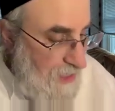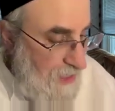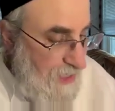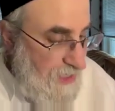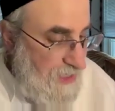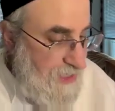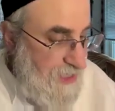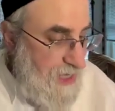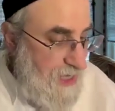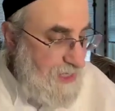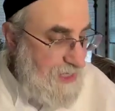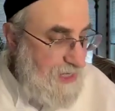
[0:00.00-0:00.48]

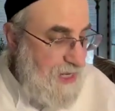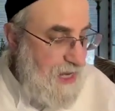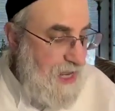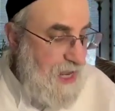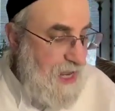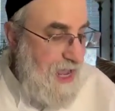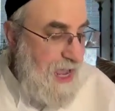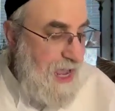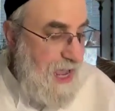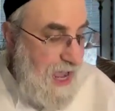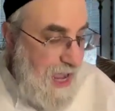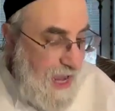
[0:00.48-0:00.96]
he says,
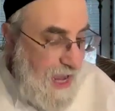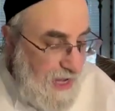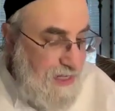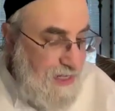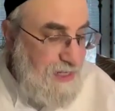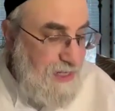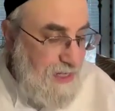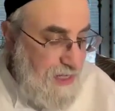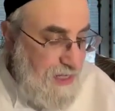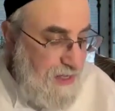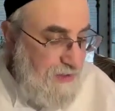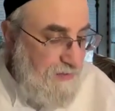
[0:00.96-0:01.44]

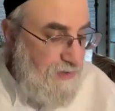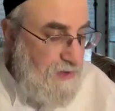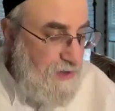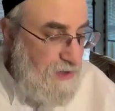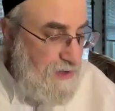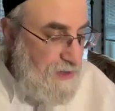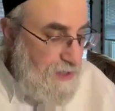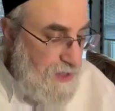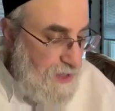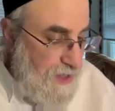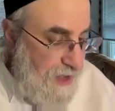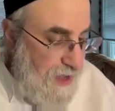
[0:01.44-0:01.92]
hate
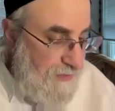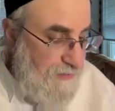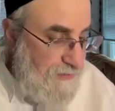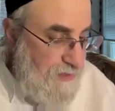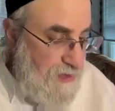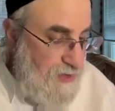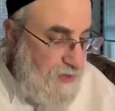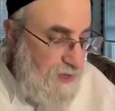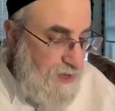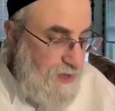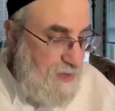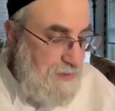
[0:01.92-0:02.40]
evil,
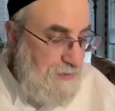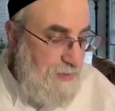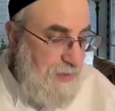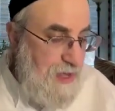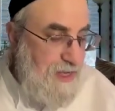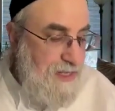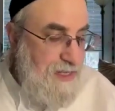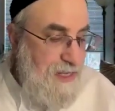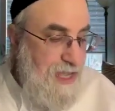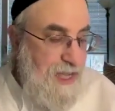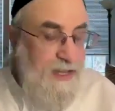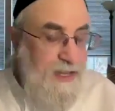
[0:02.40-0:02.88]
love good,
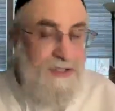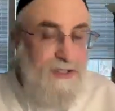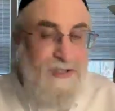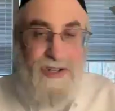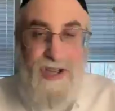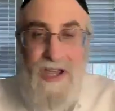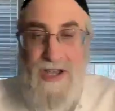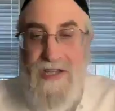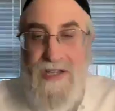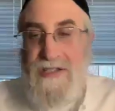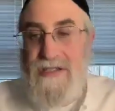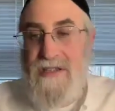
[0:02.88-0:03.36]
maintain
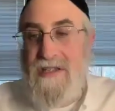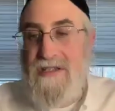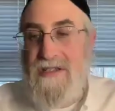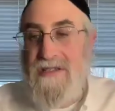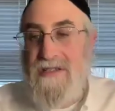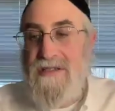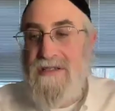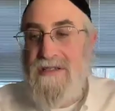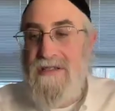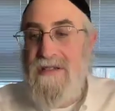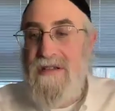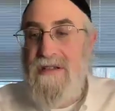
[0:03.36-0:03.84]

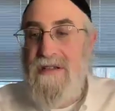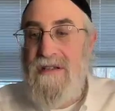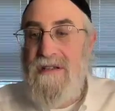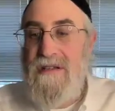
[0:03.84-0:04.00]
justice.